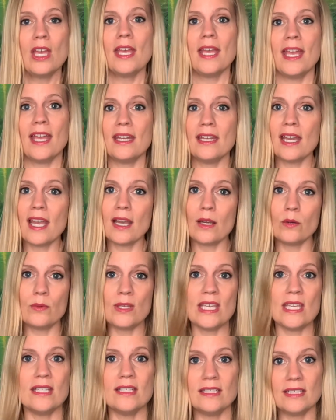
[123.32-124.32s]
and how we
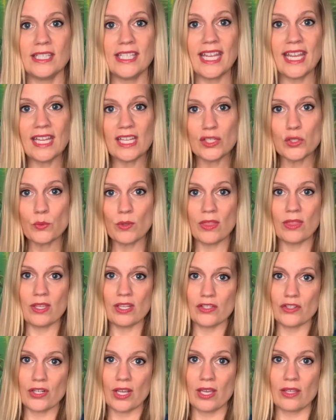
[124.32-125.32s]
engage with
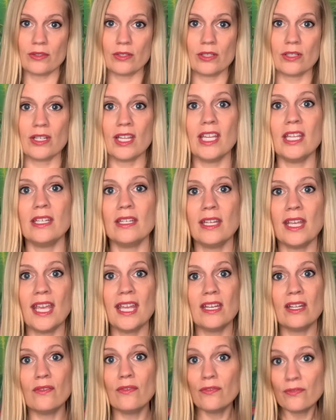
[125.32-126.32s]
each other in an
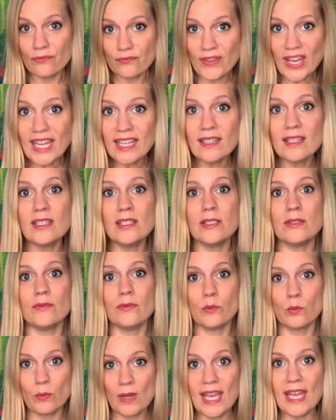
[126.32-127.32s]
effective
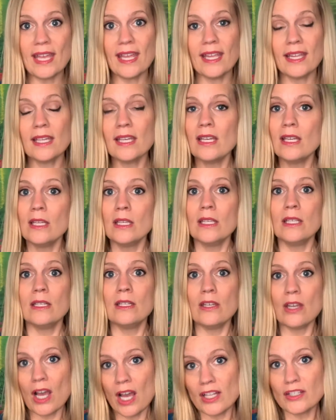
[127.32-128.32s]
way.
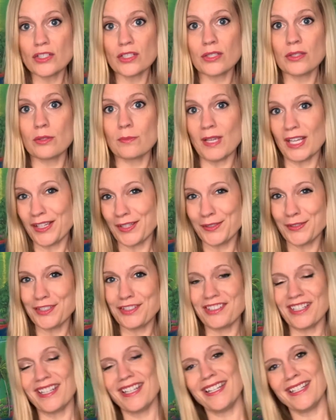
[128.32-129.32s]
Not just through my coach
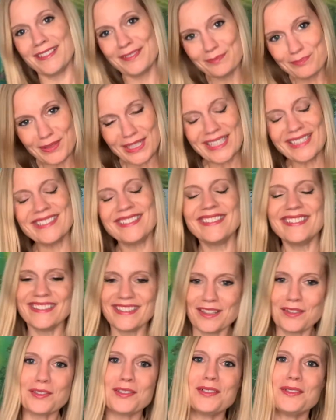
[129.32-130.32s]
training, but
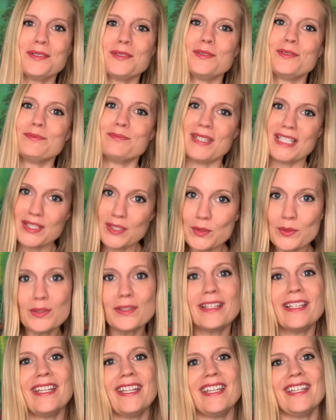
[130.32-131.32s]
through my
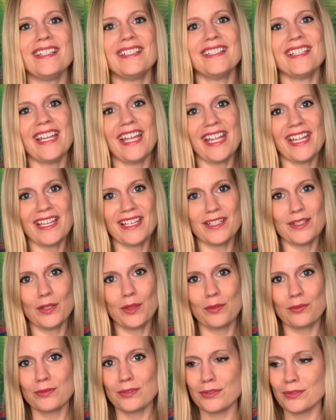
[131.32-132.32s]
schooling and
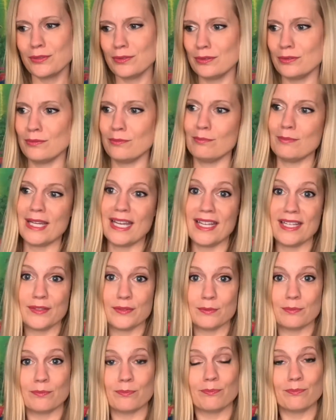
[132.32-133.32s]
through my
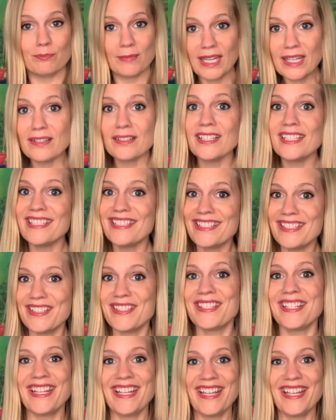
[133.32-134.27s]
marriage.